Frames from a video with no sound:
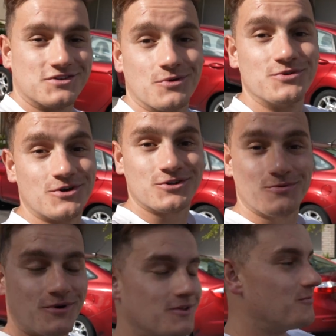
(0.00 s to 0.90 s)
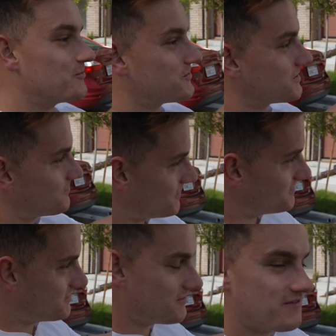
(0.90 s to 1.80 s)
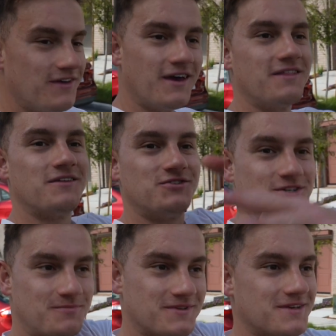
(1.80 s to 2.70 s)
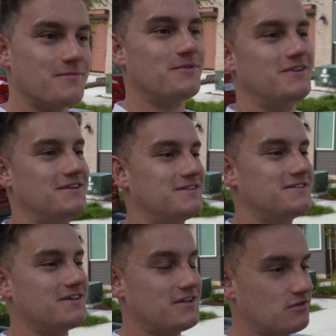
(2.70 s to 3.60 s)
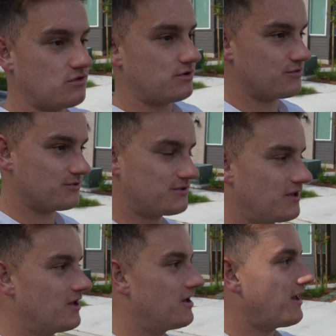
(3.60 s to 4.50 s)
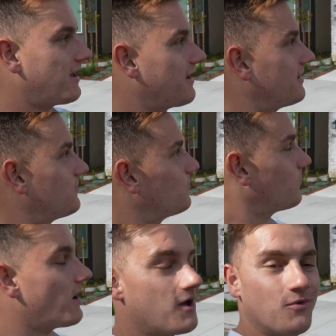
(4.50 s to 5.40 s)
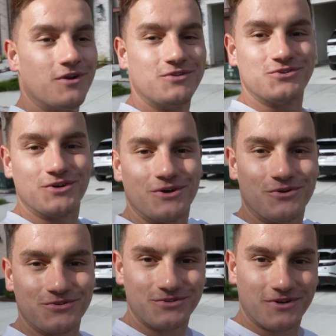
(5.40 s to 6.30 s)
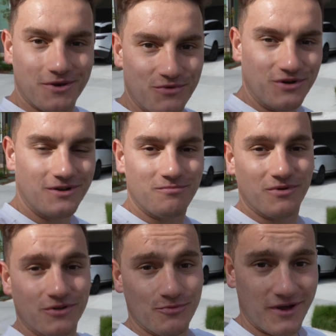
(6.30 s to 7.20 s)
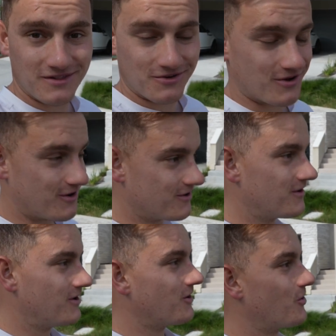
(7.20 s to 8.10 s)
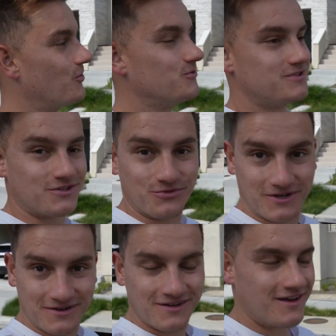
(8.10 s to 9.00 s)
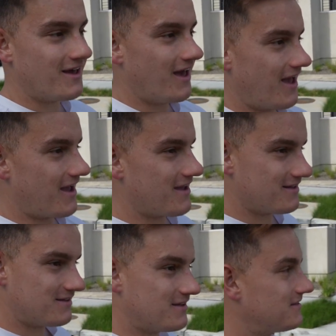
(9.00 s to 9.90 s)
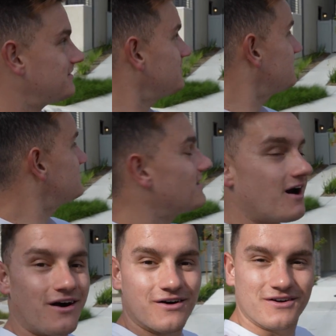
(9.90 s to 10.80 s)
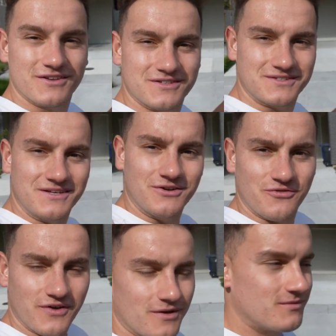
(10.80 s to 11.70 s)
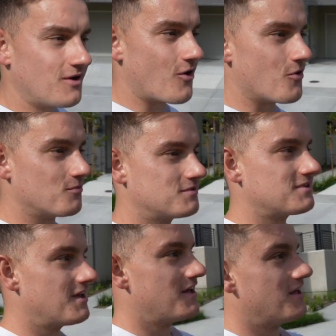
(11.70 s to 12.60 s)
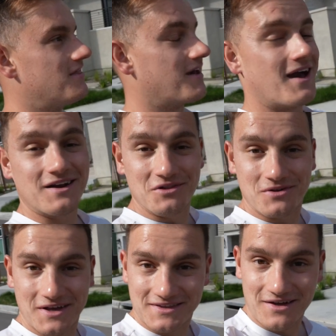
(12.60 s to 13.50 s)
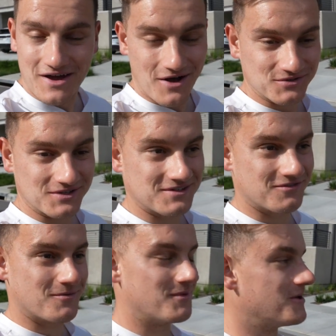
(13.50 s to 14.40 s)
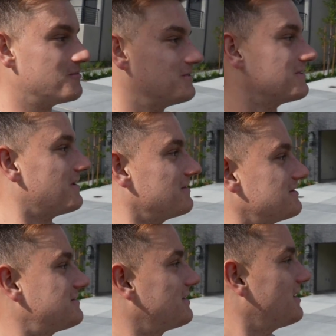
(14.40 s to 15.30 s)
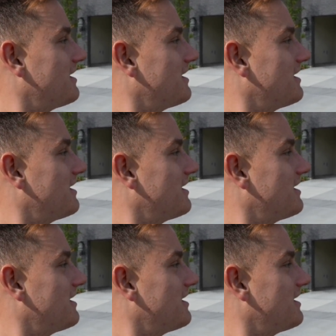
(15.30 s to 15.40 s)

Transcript: So we talked about the most expensive and the cheapest communities in Three Roots, and I wanted to show you also a community built by Lennar called Citrine, and these are single family homes that kind of look like townhouses, if I'm being completely honest.